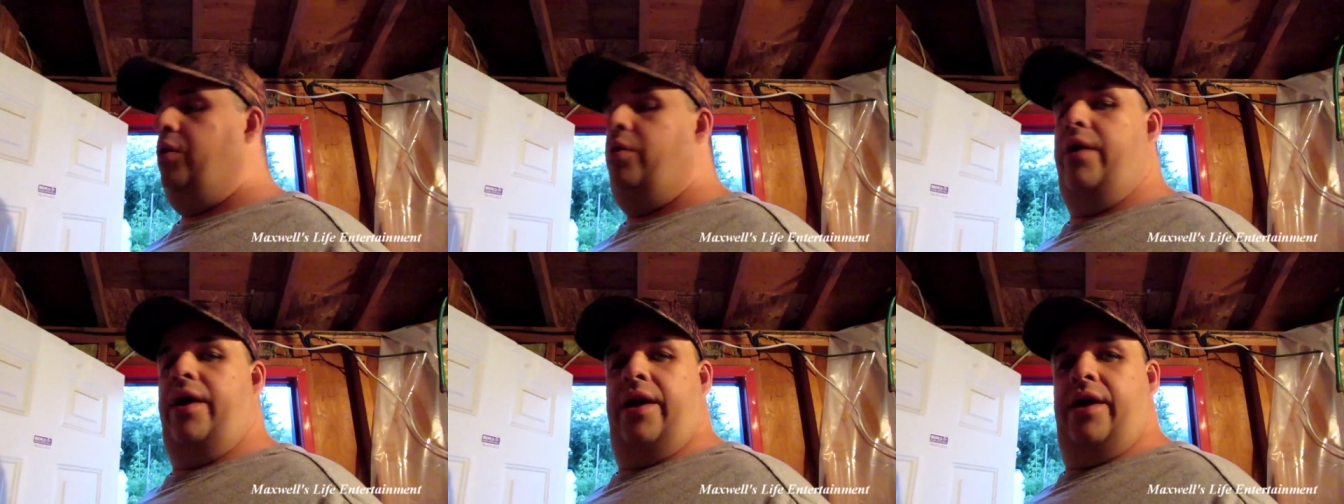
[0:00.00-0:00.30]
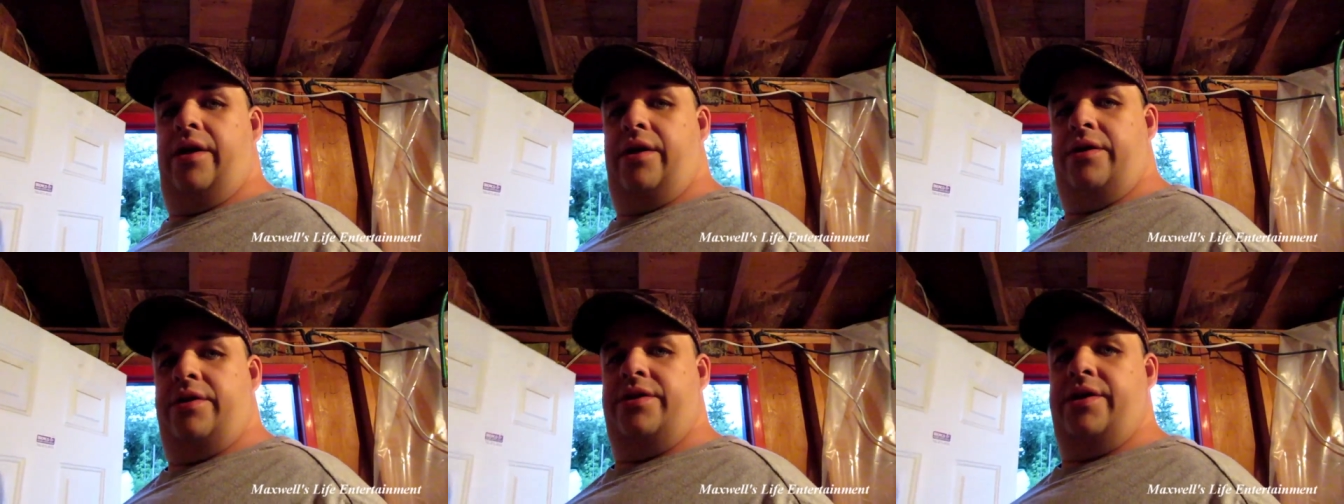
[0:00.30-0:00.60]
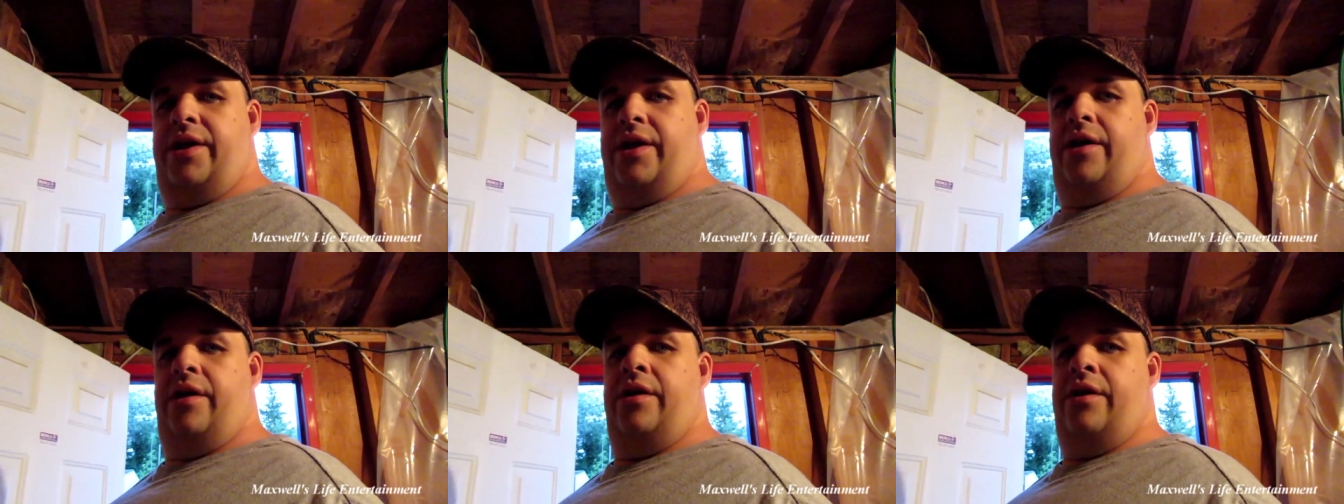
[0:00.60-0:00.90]
go
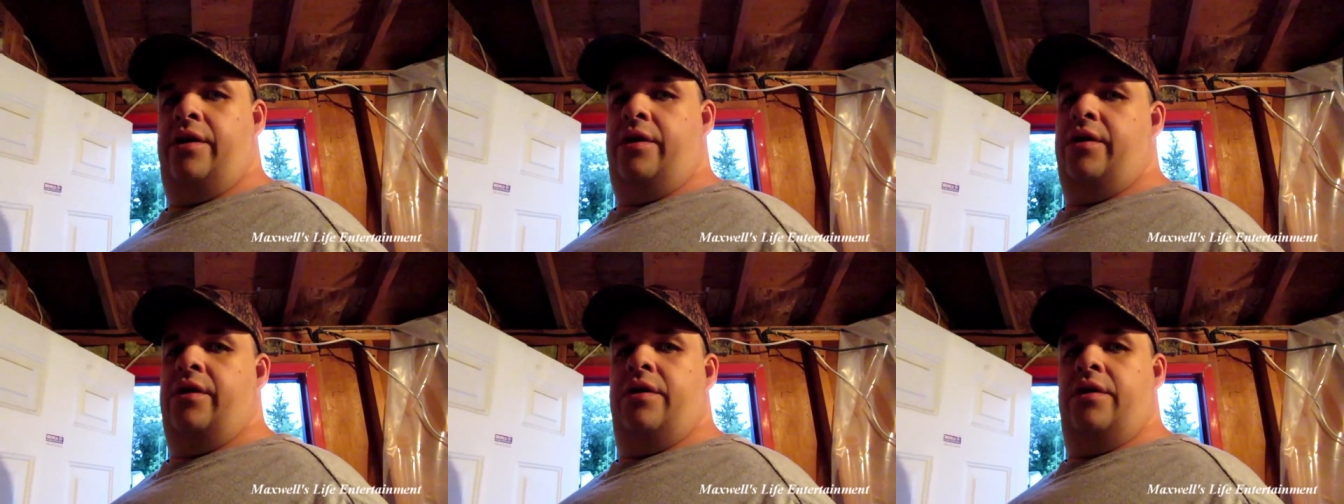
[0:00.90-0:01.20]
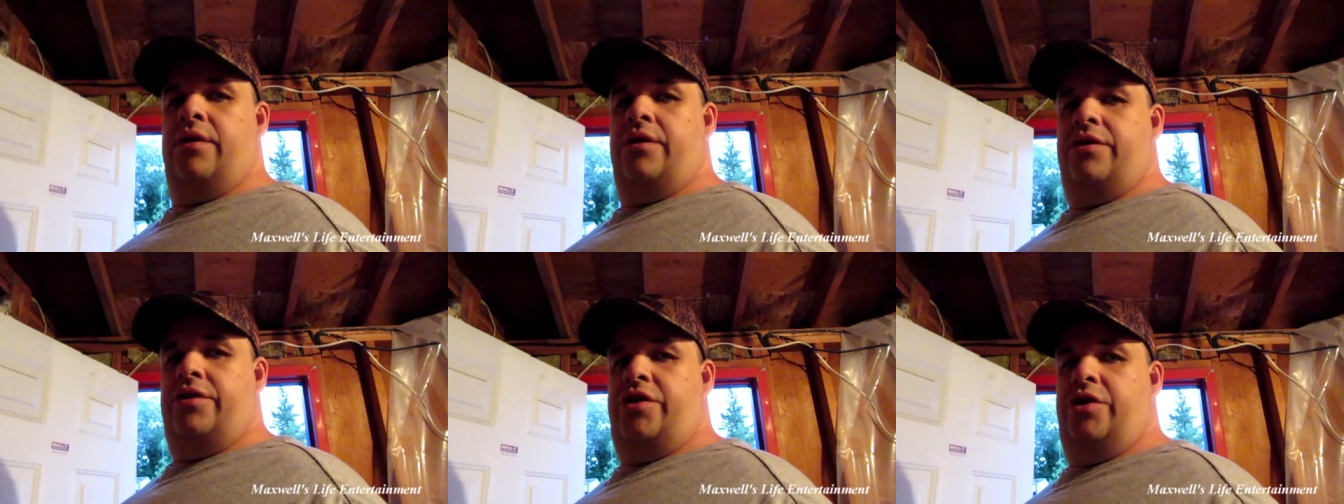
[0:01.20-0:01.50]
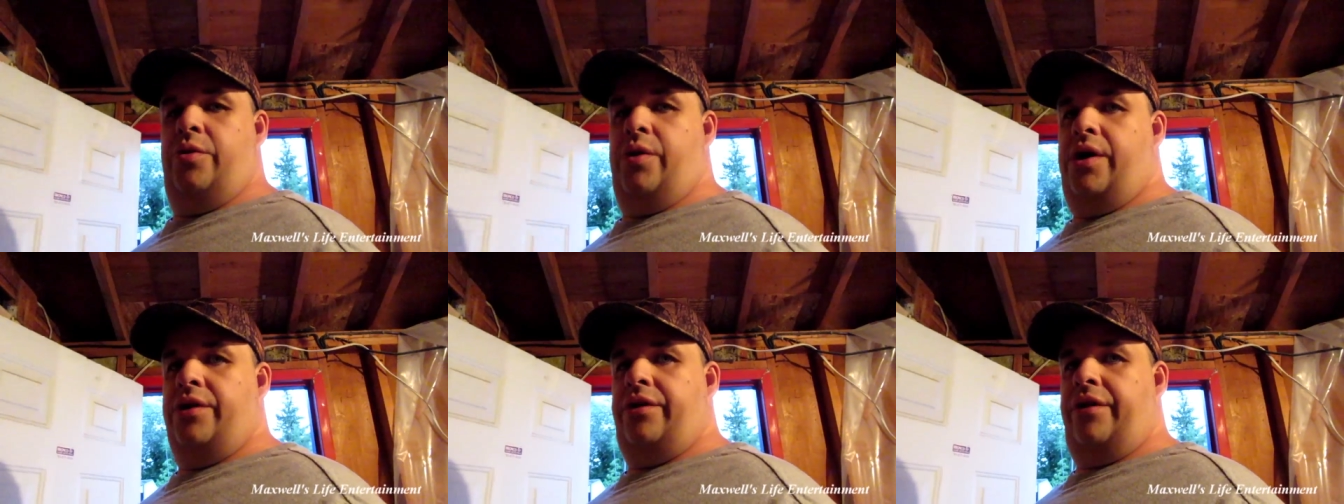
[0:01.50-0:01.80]
and uh,
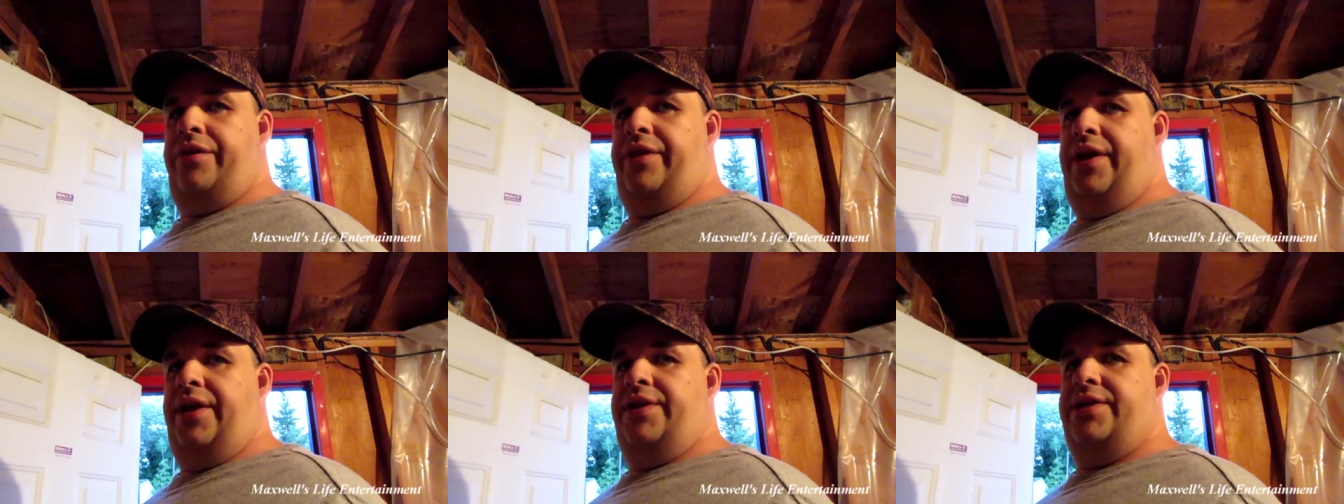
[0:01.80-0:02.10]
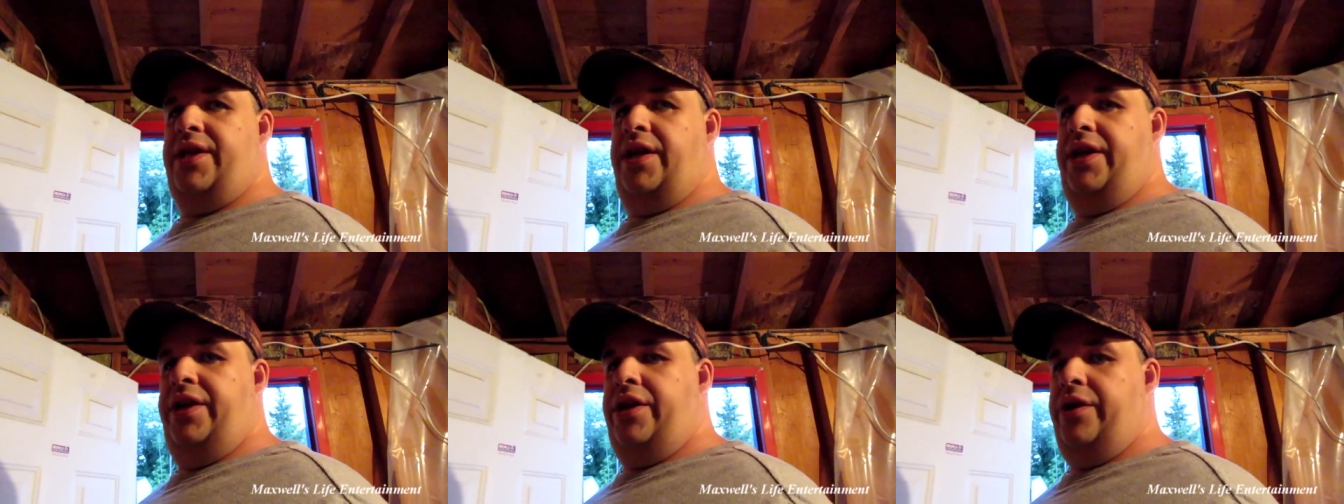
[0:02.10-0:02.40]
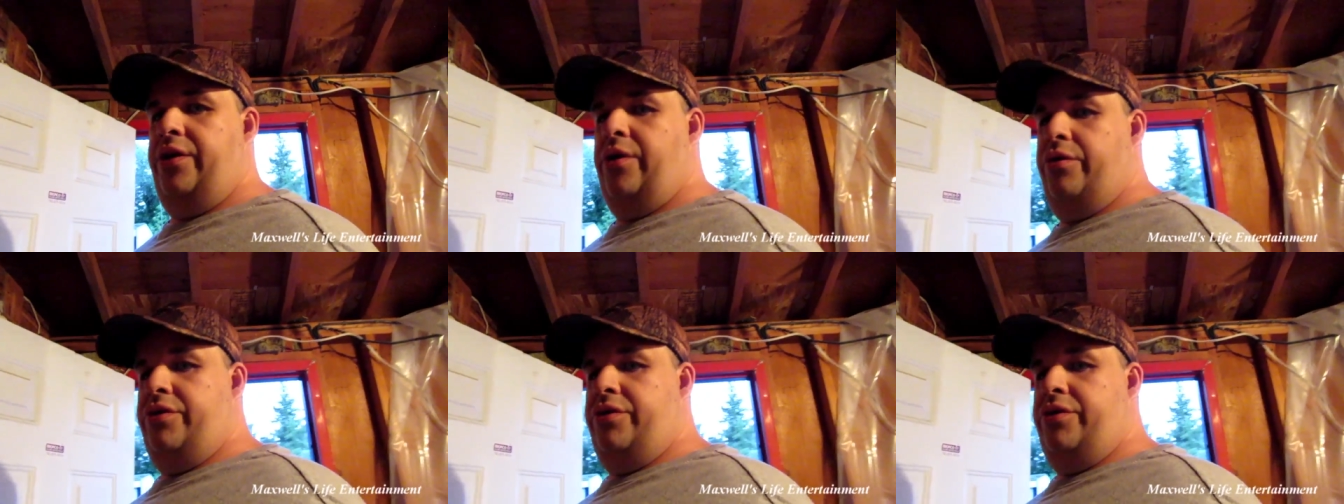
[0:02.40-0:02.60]
do all the things I need